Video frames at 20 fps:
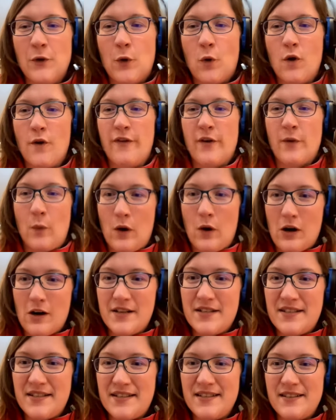orphan
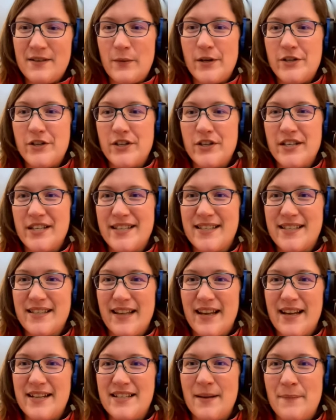works, which is
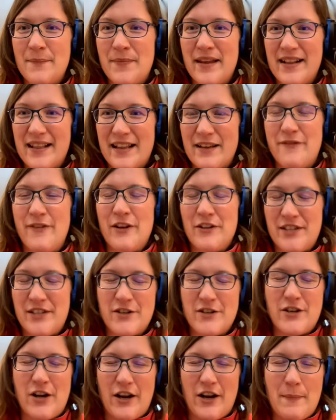like something that Phil
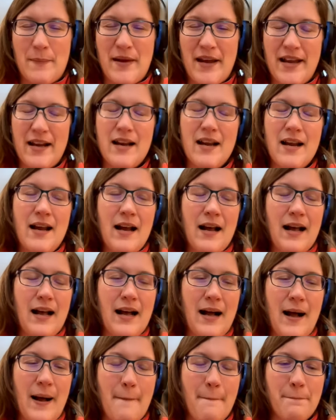touched on a bit.
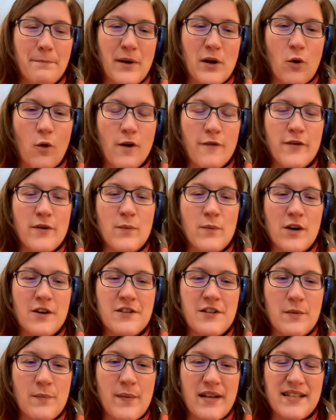But orphan works
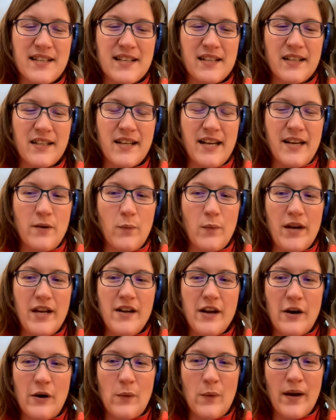are basically, we
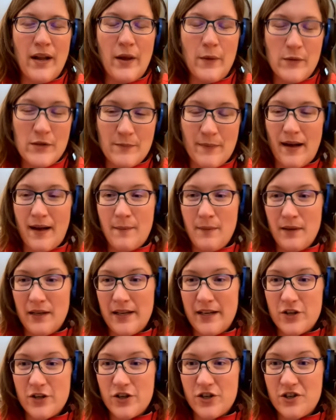know when it was
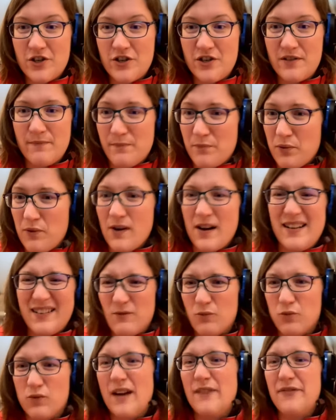published,
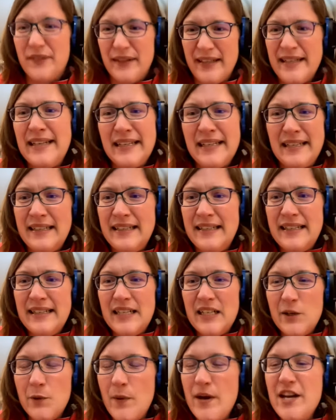roughly.
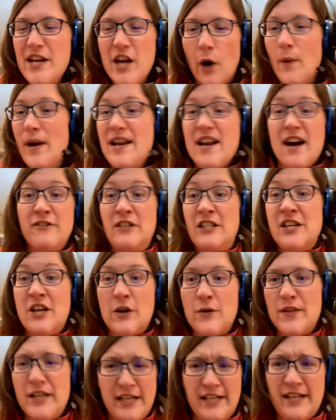We know enough to
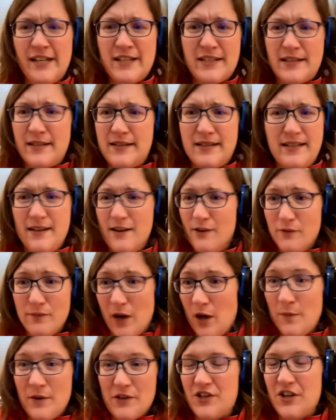know that it is
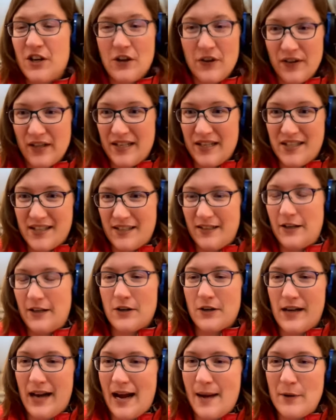almost certainly still
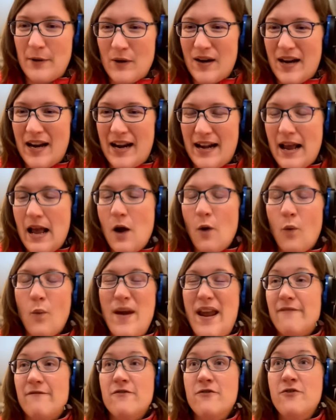under copyright. We
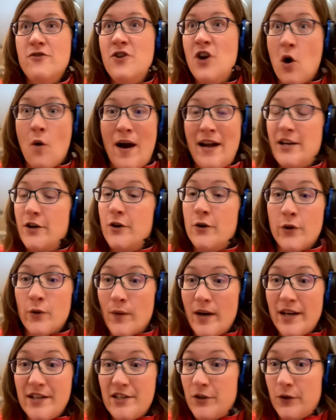have no idea who the
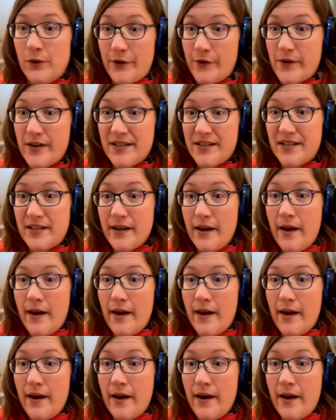rights holder is.